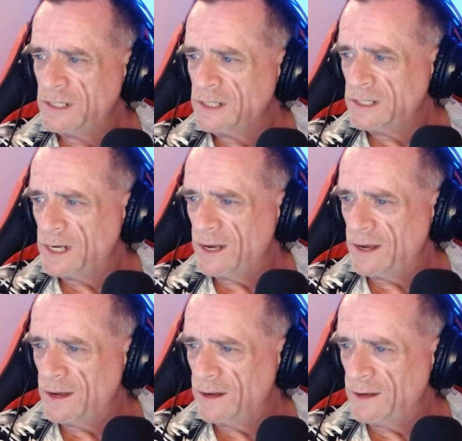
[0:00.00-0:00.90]

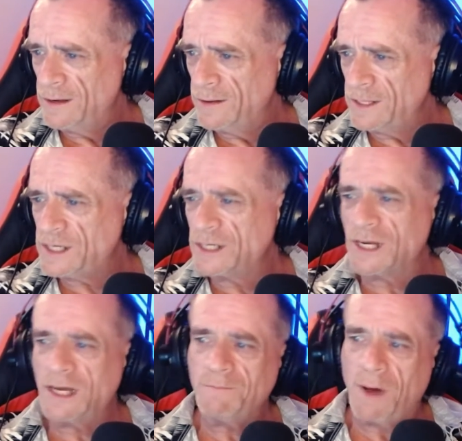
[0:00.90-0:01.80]
this is
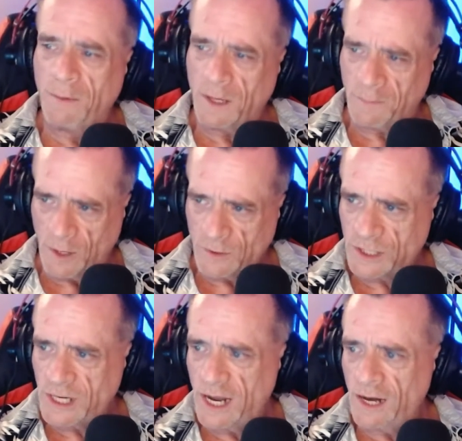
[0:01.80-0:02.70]
a public post,
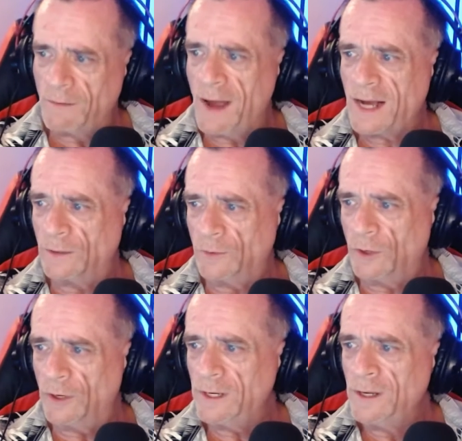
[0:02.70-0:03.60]
Taylor
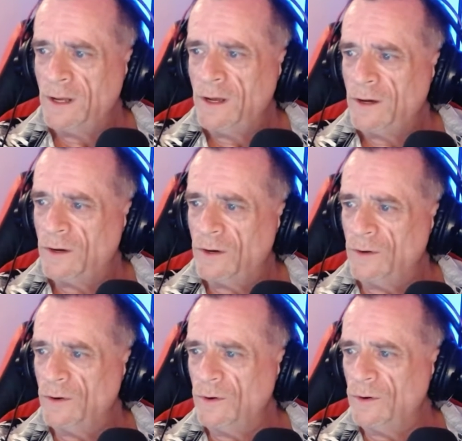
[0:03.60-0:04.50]
McElroy,
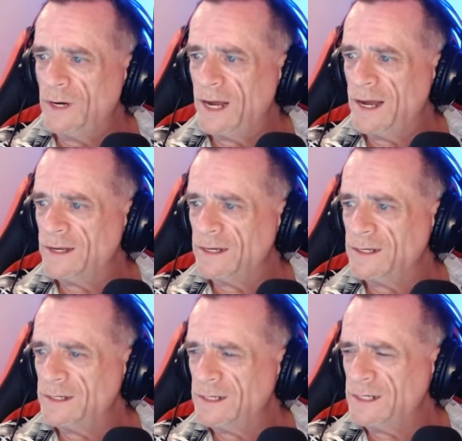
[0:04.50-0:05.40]
who
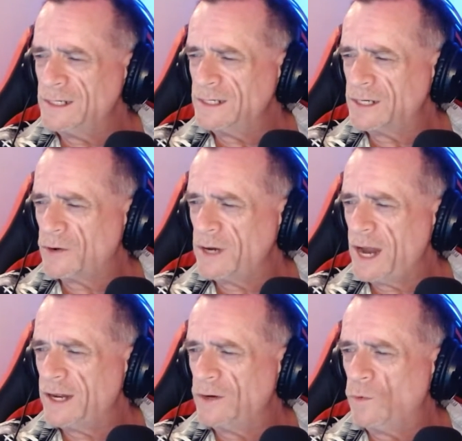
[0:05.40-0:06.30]

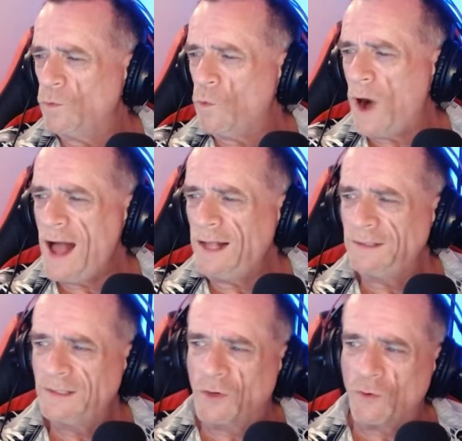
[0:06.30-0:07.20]
created
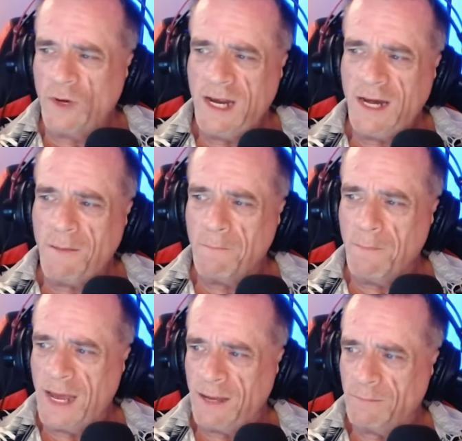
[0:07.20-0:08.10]
wild green
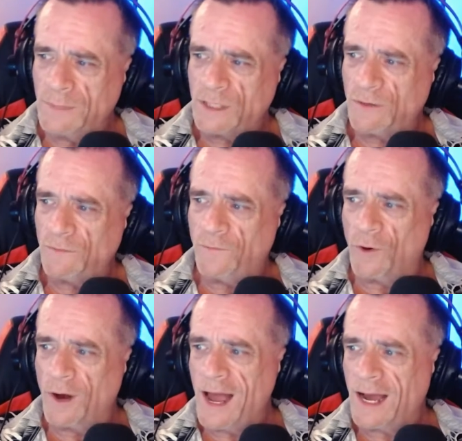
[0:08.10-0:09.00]
memes
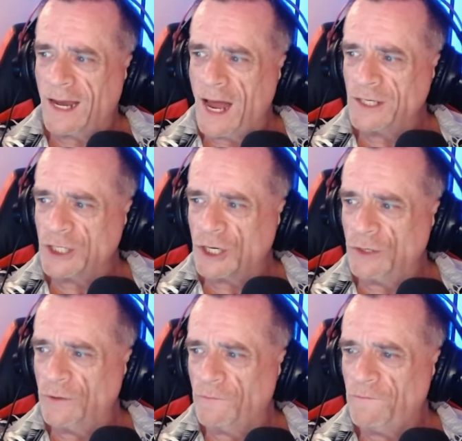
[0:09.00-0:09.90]
for
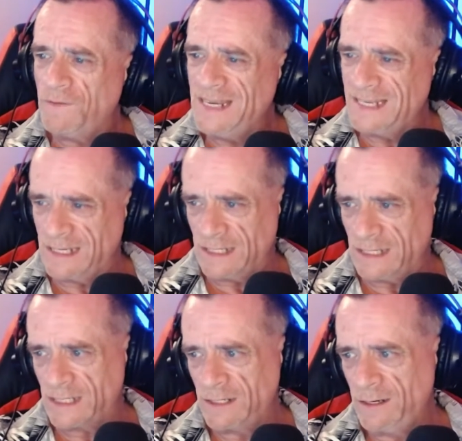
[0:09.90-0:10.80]
ecological
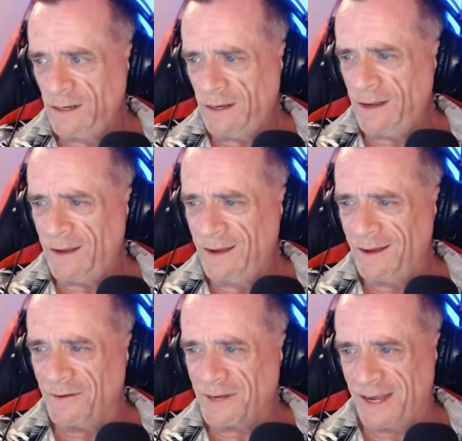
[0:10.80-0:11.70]
fiends.
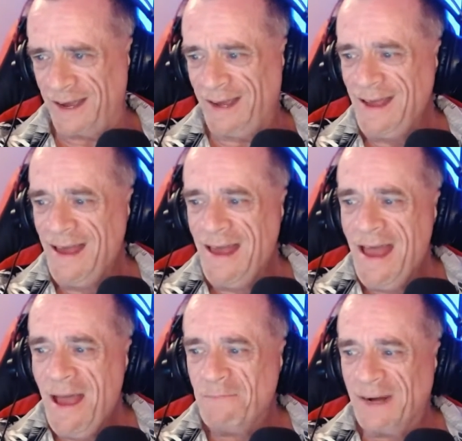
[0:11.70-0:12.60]
Okay,
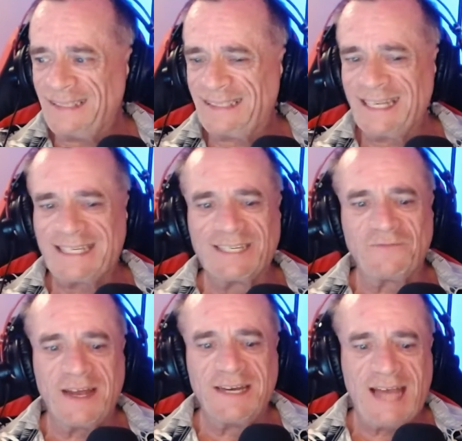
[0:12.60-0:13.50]
but this is
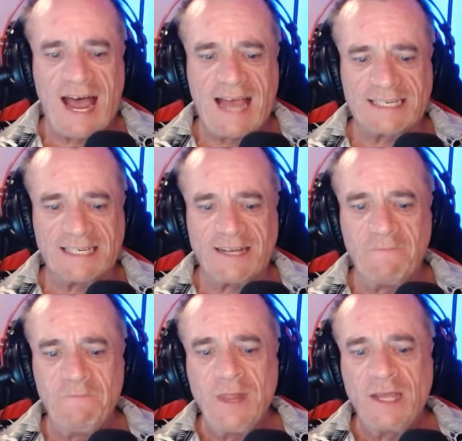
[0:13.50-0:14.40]
fantastic.
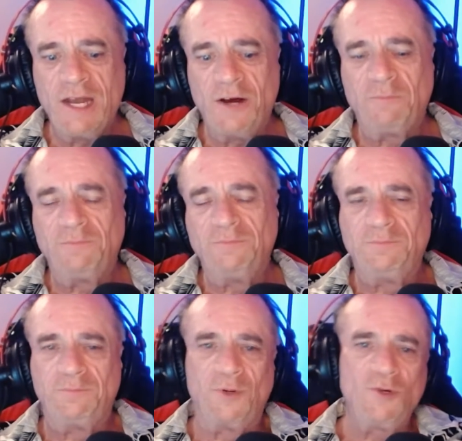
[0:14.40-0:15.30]
You know,
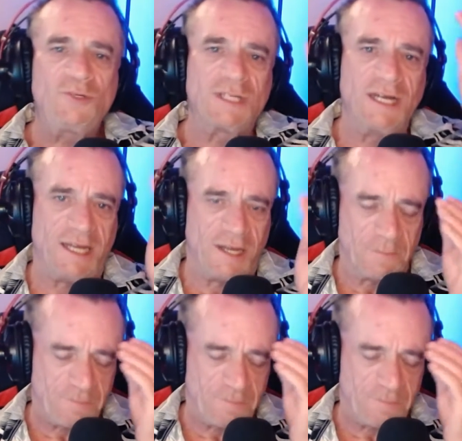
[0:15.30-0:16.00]
Bruce Lee